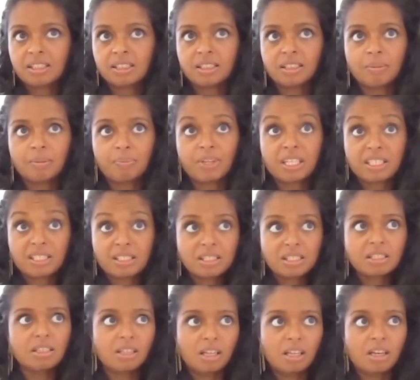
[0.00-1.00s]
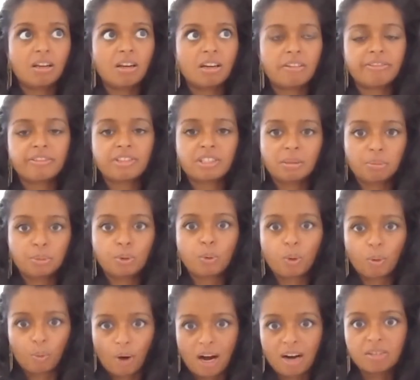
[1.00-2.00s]
there's still a lot of taboo
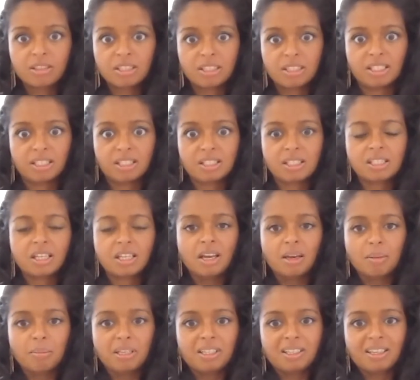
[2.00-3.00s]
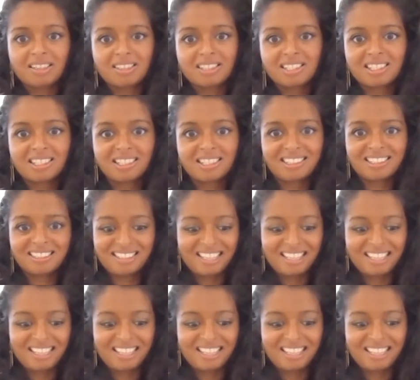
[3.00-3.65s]
around it, because